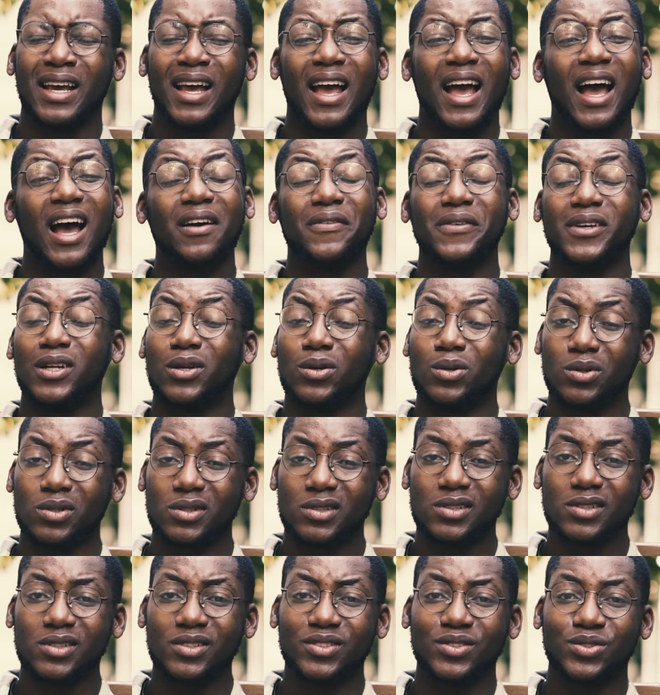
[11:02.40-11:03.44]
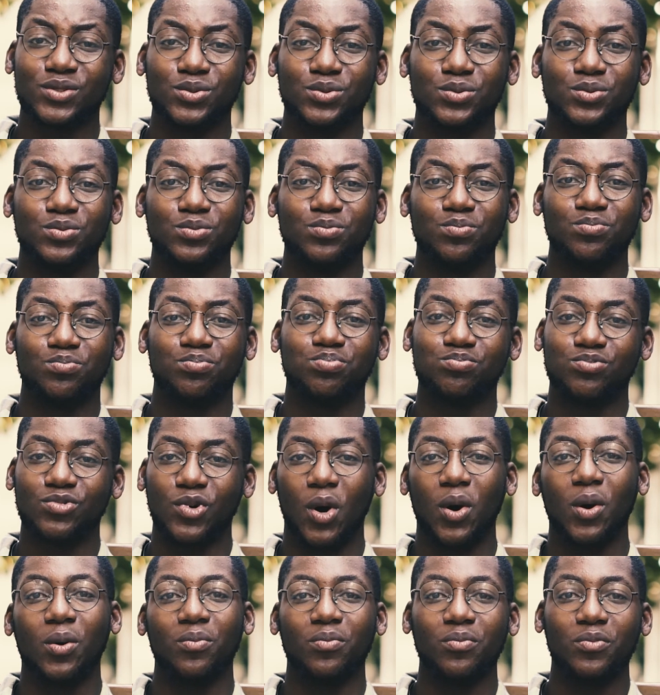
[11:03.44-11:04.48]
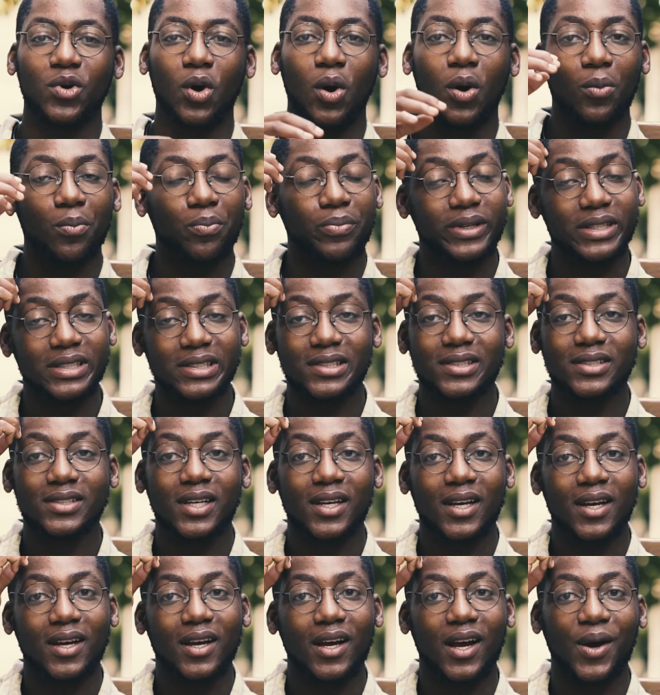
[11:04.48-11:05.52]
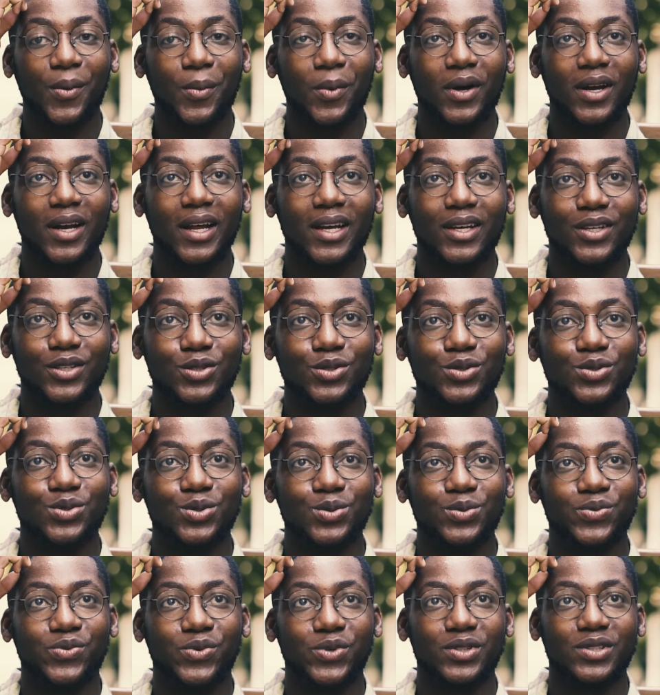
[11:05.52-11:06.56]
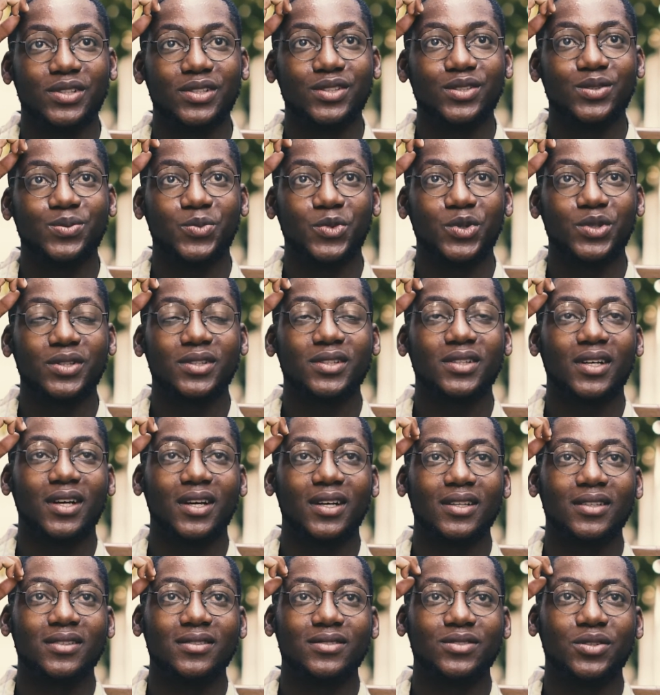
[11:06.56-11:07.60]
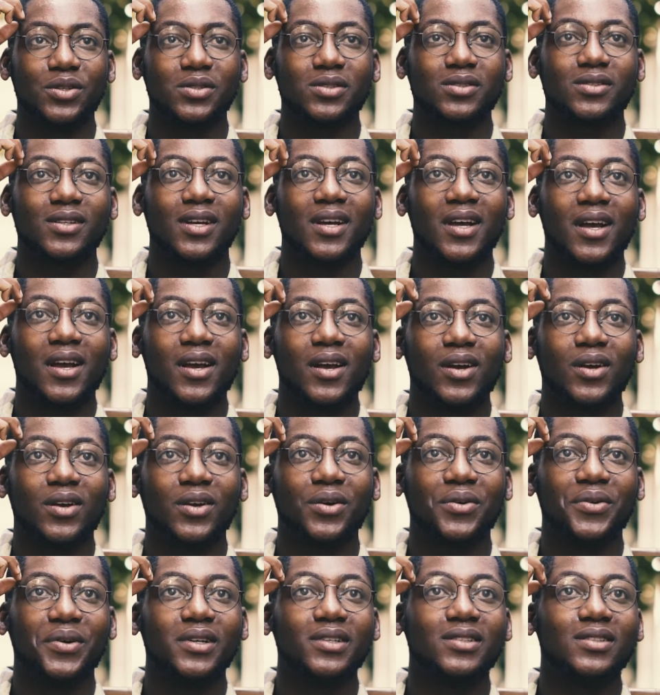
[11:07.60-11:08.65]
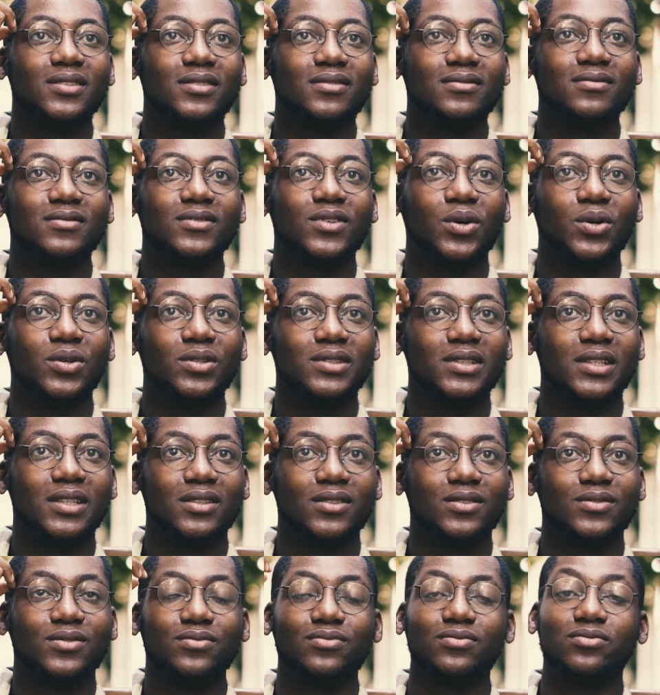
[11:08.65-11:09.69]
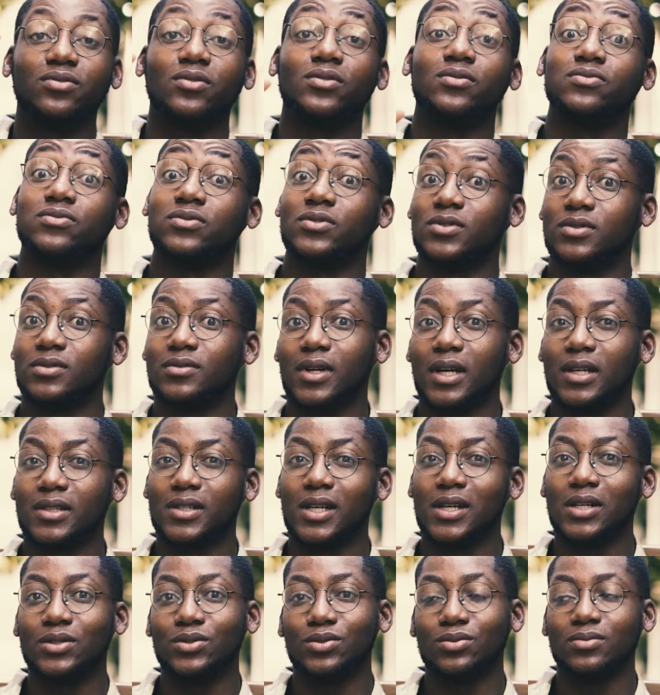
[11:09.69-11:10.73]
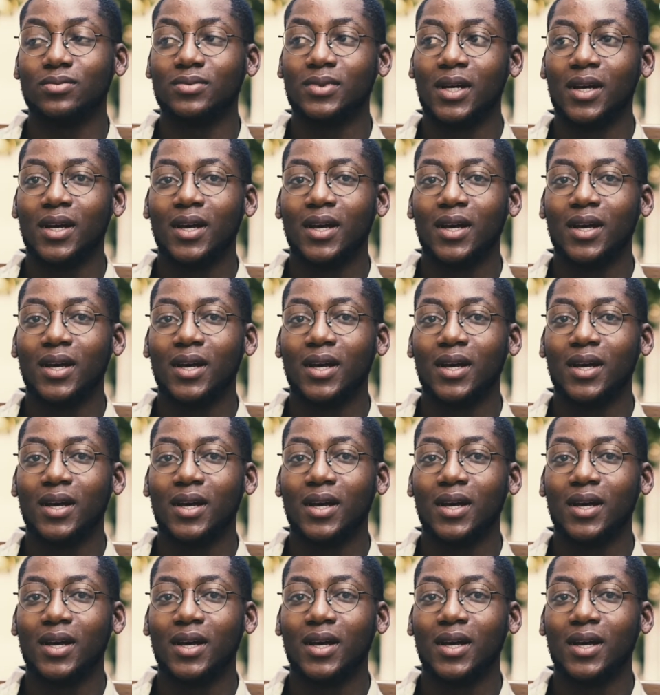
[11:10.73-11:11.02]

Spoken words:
I have a lot to complete about like YouTube for this month, and just creating content for fun as I do